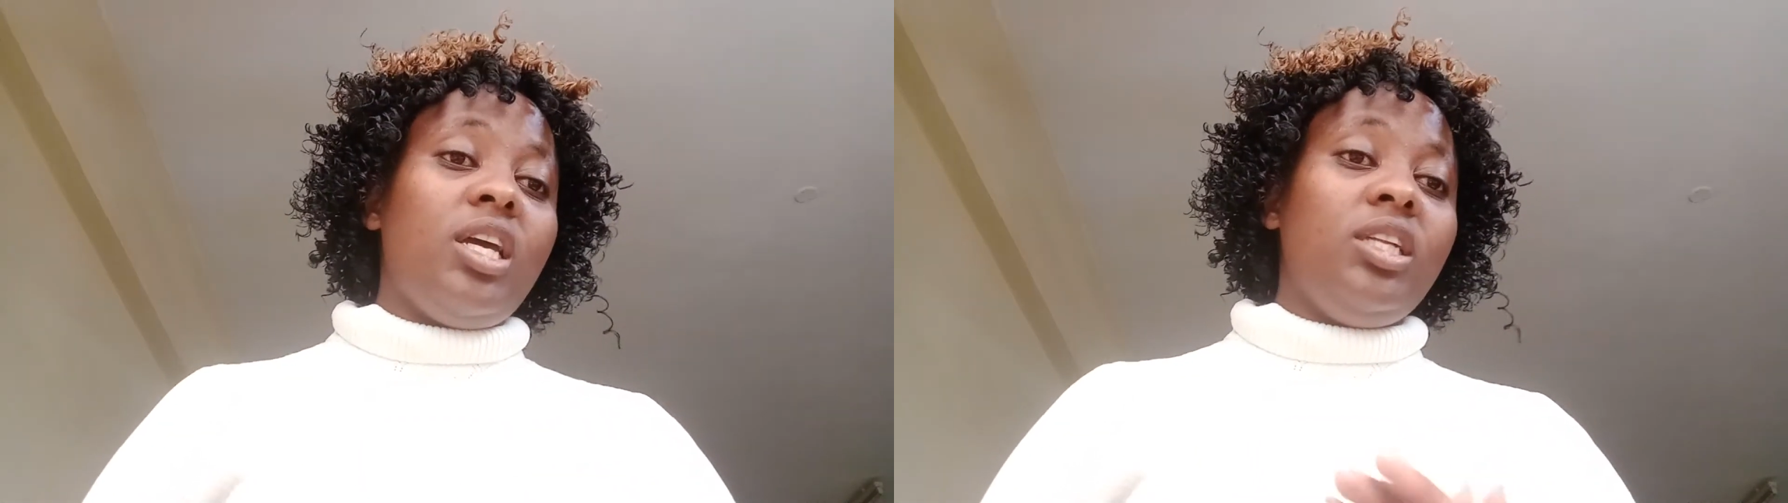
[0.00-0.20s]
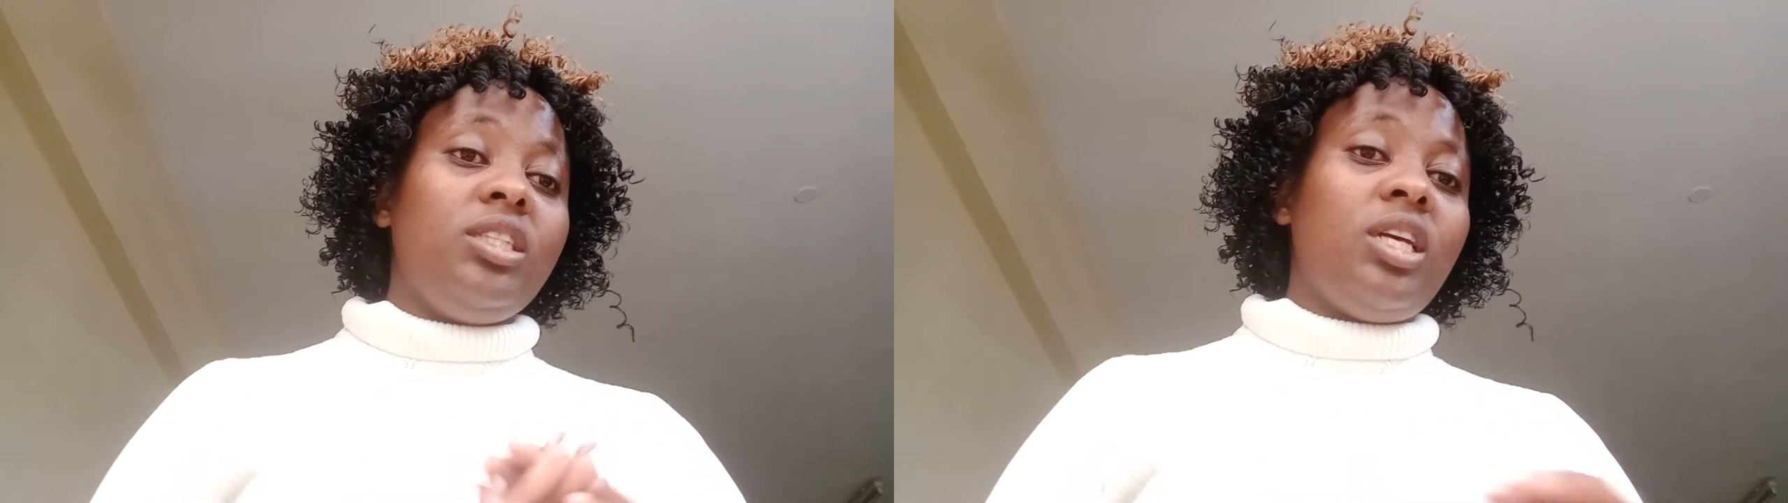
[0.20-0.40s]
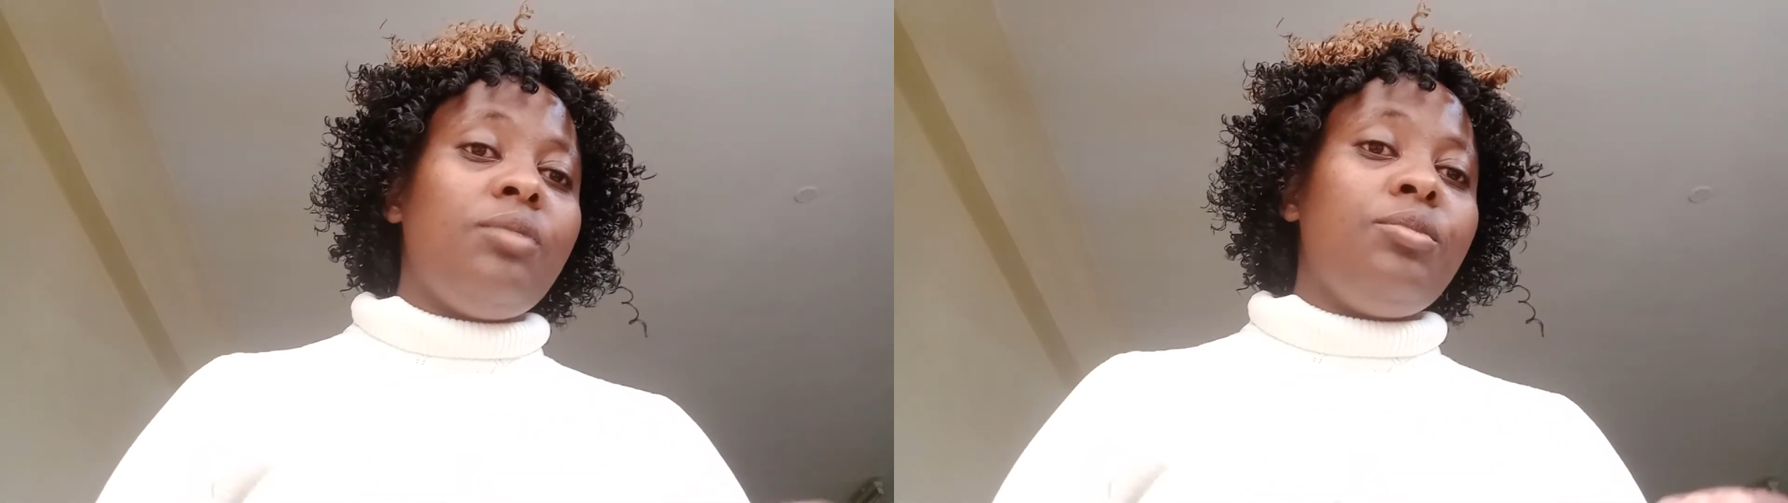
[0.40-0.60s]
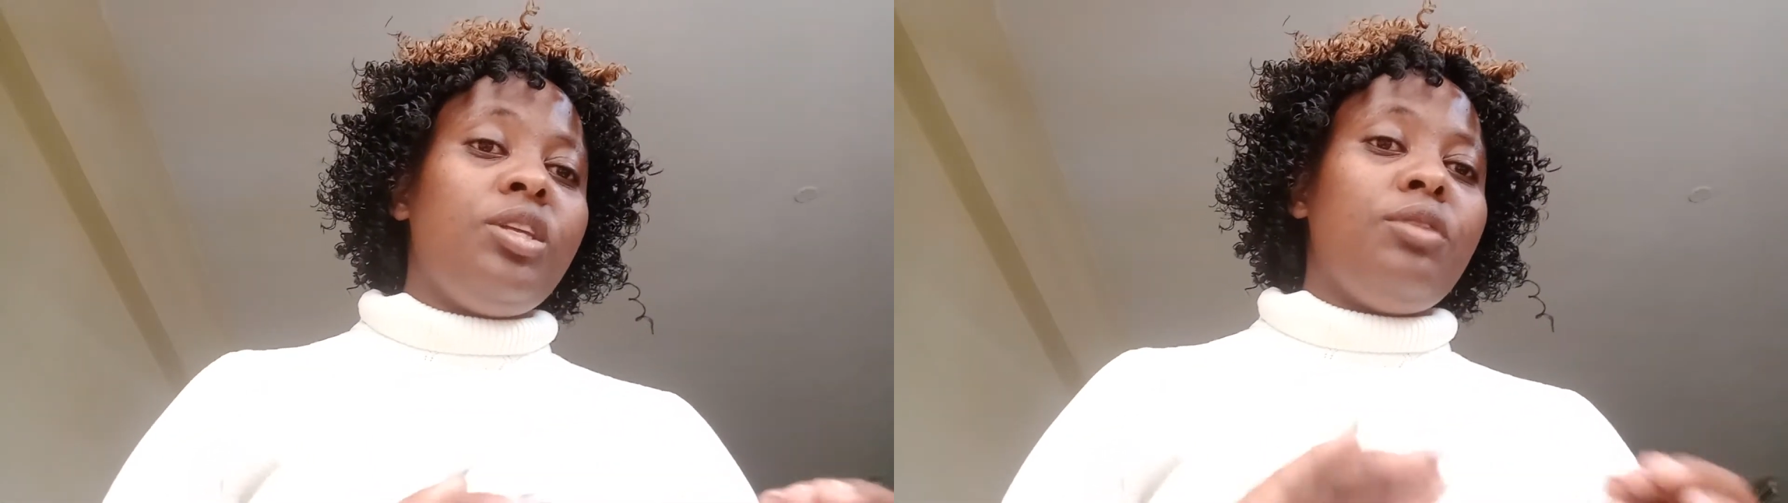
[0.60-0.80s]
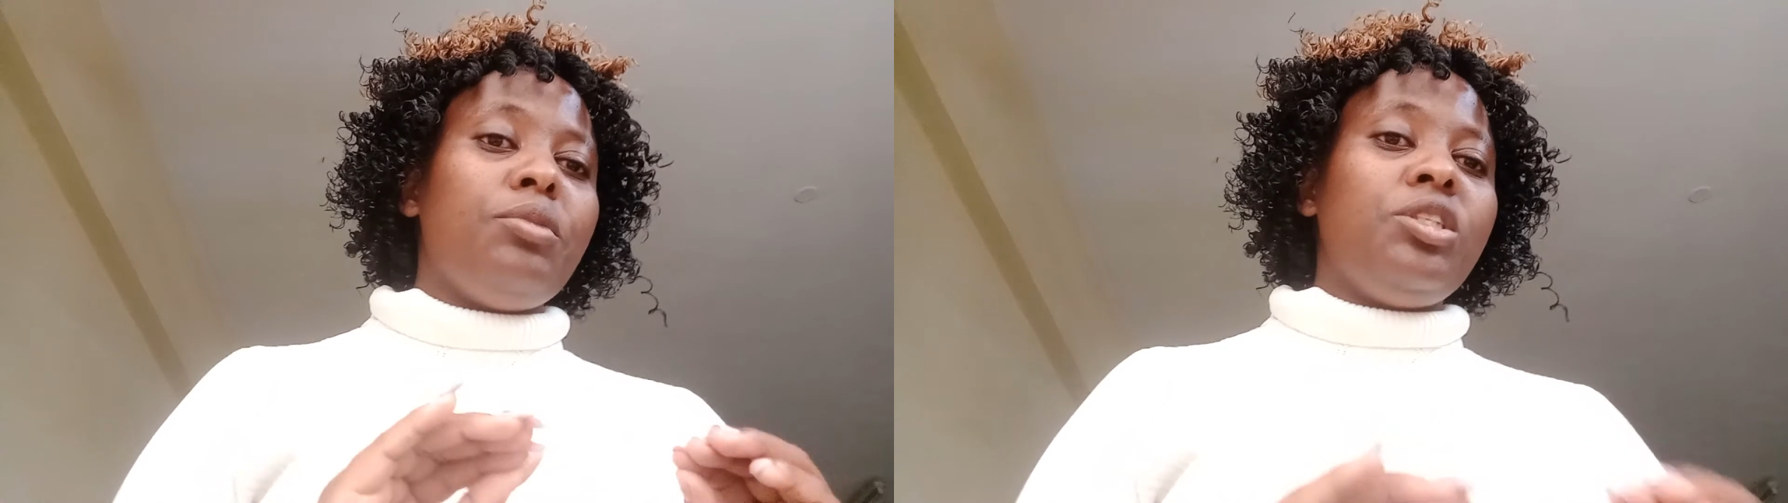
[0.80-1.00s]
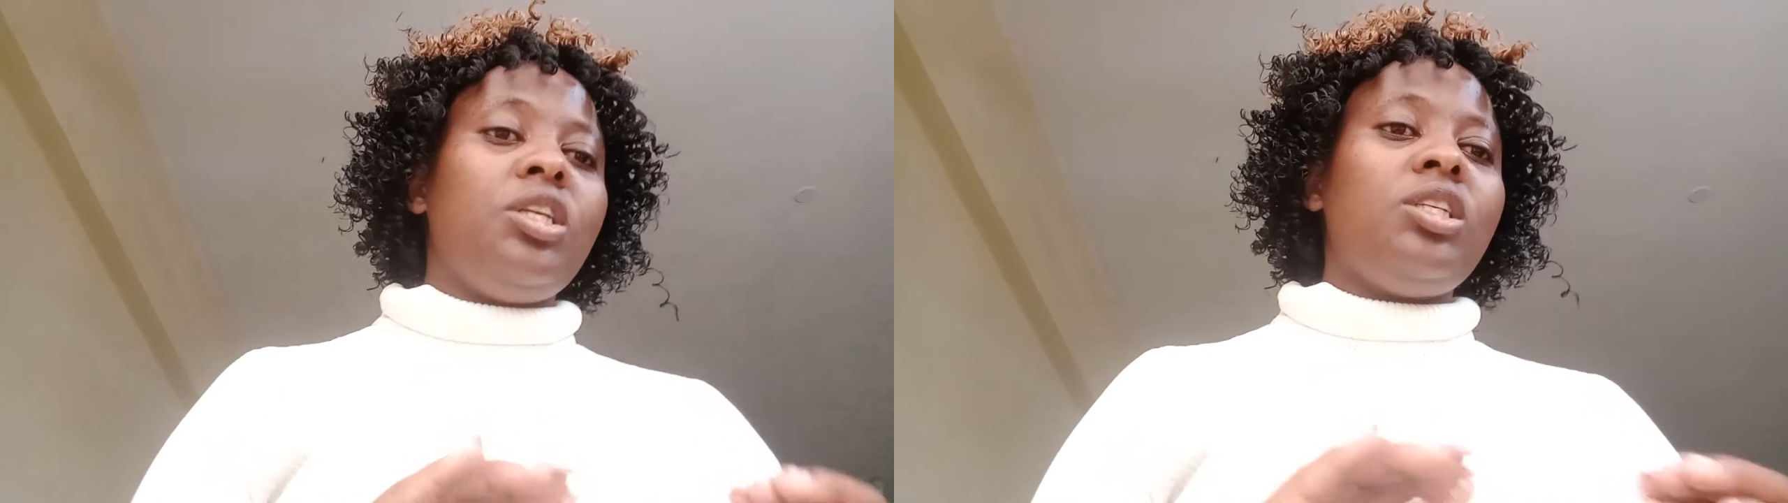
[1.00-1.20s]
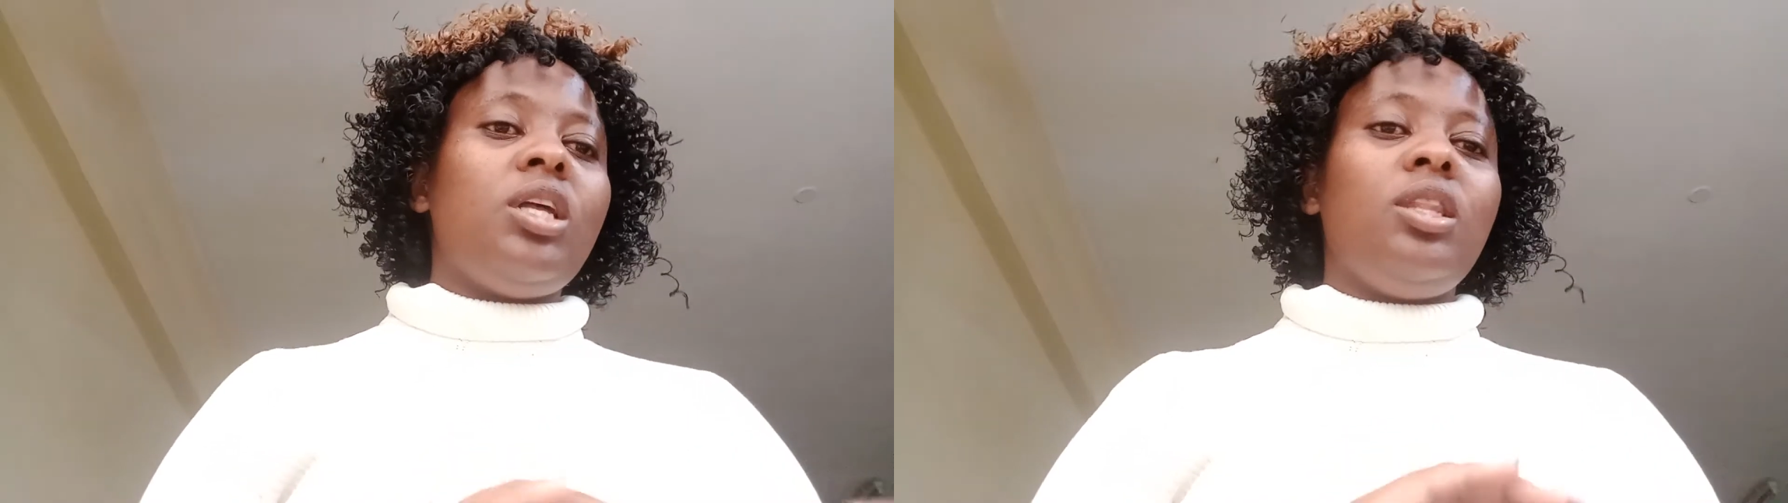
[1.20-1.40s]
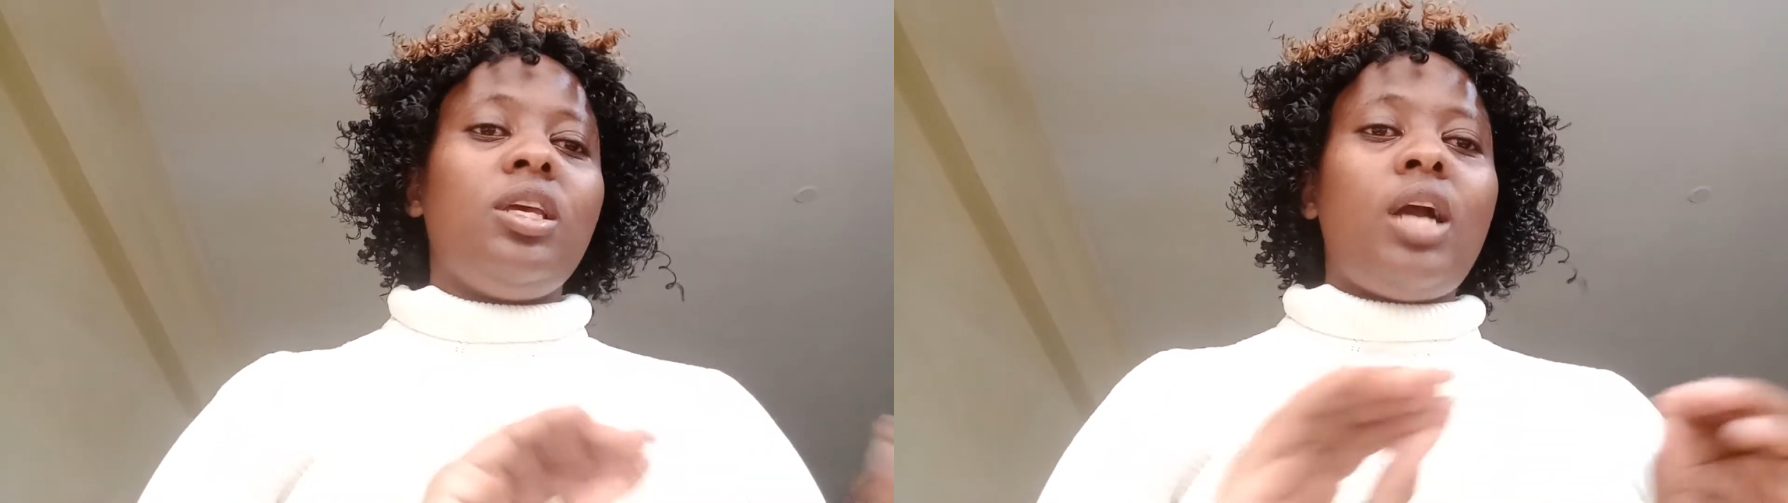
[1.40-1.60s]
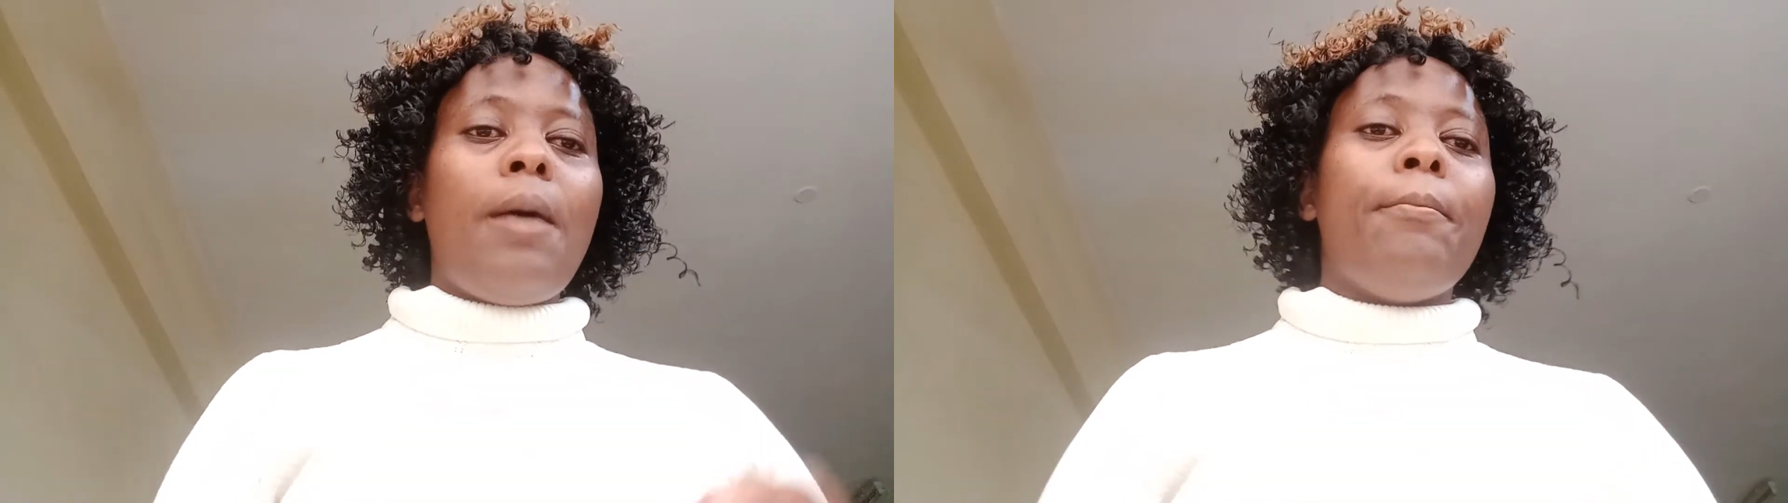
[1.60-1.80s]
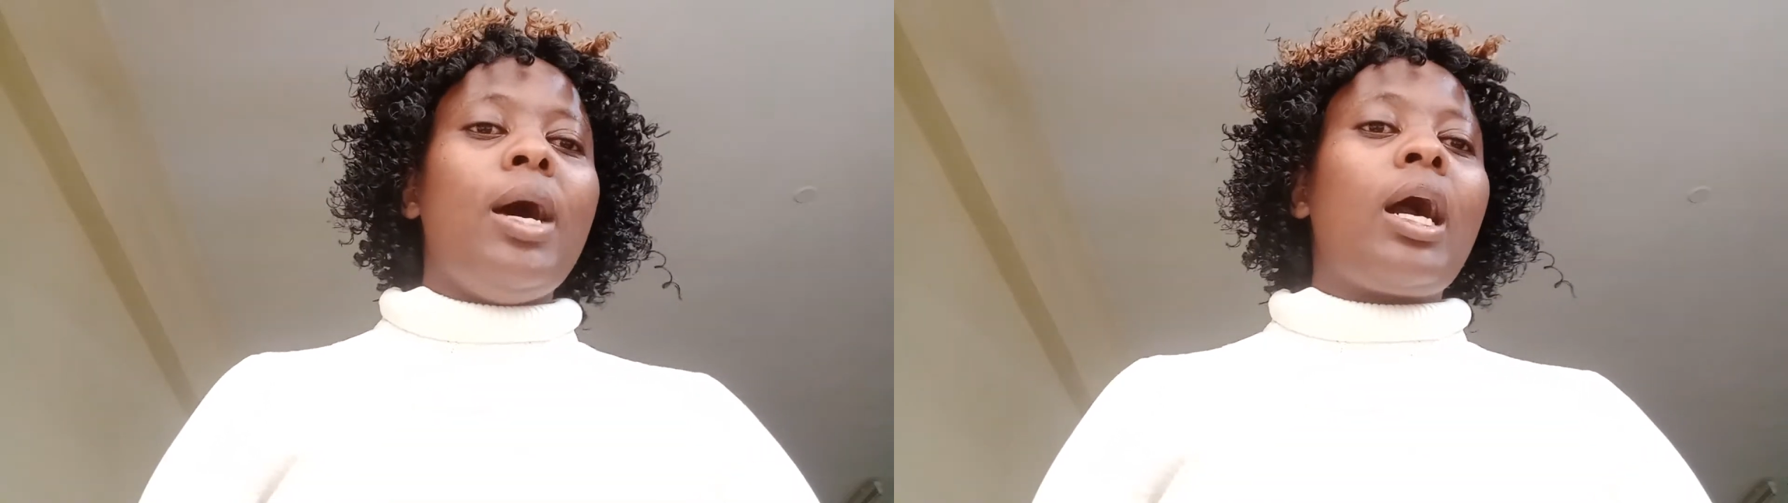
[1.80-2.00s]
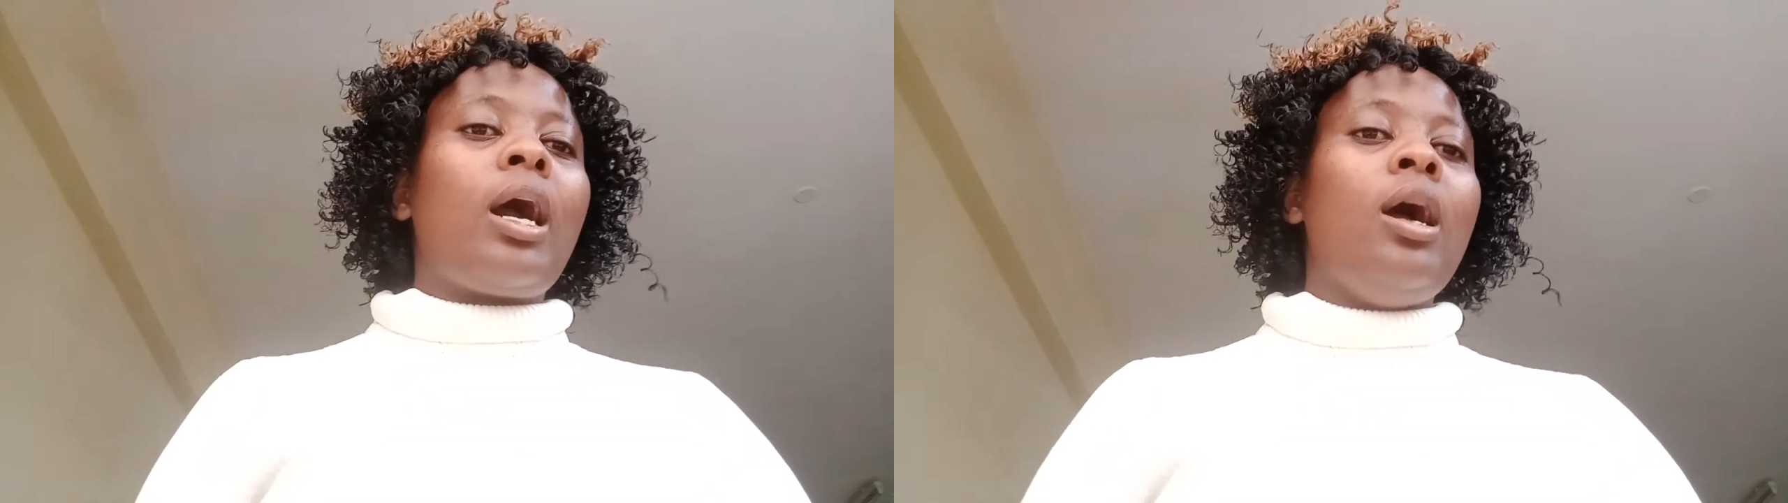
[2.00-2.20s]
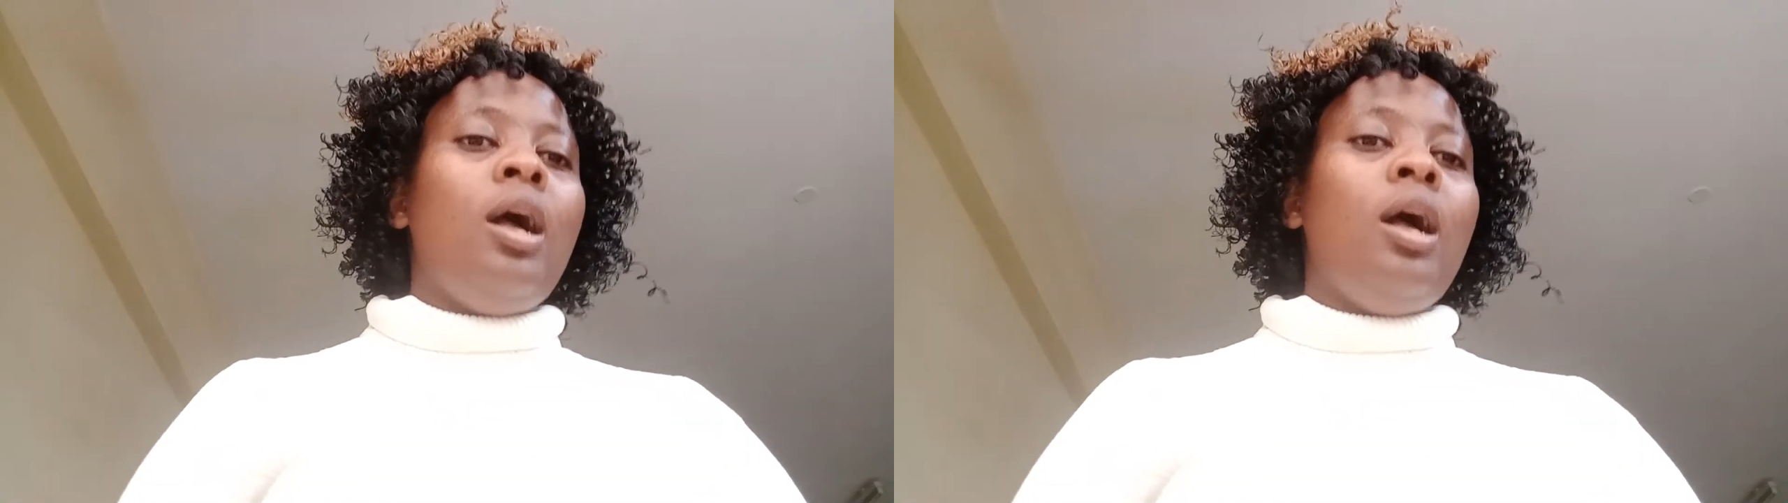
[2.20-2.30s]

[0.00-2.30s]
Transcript: anytime yenye imenyesha they come back,